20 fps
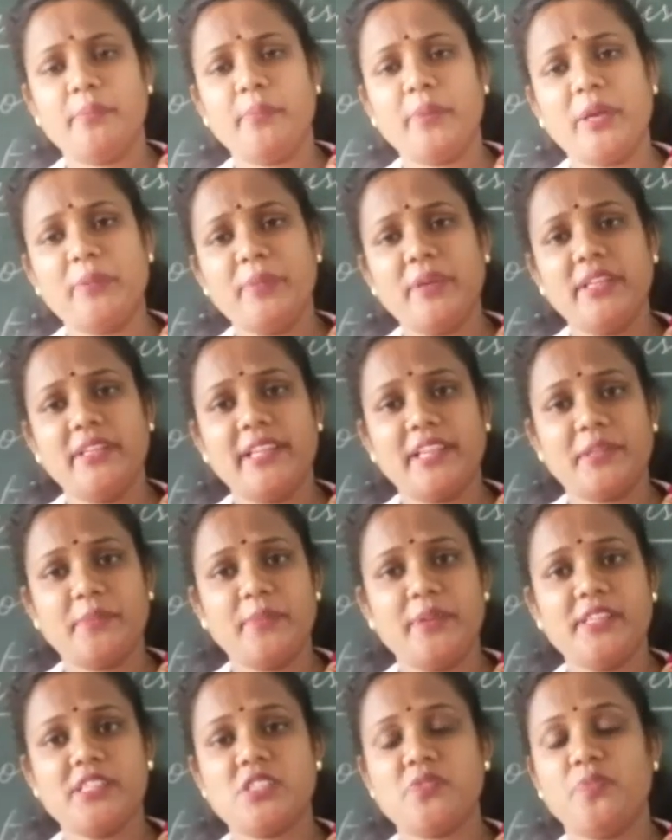maybe that
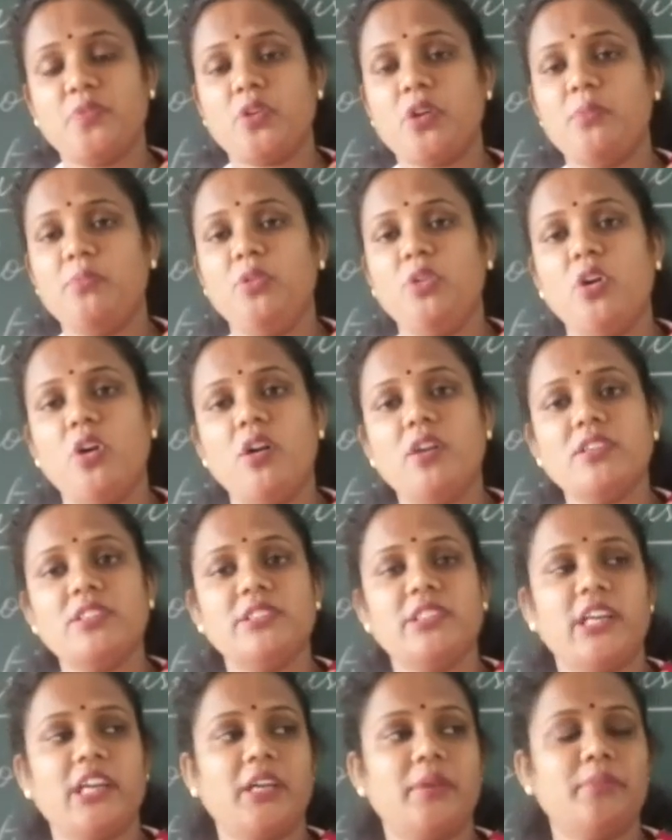means from
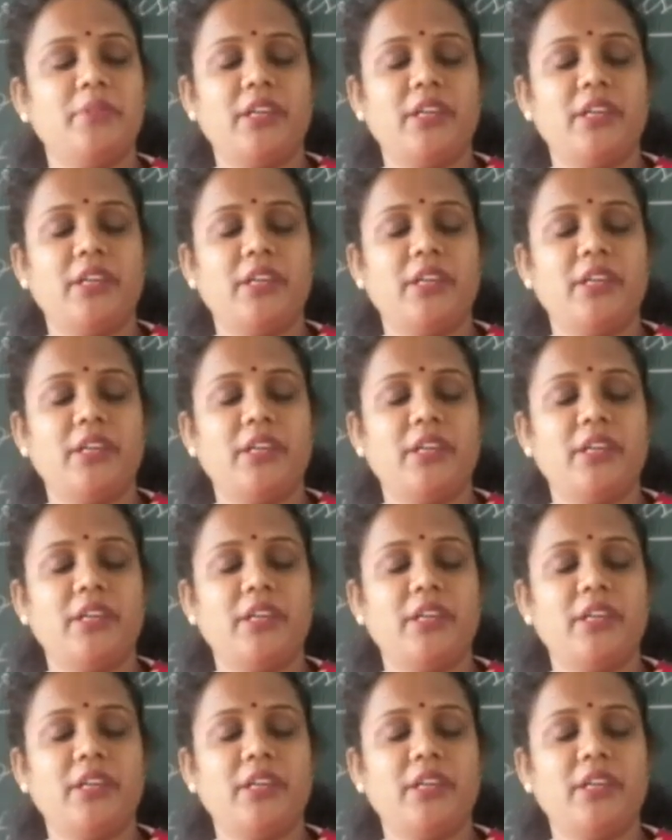long time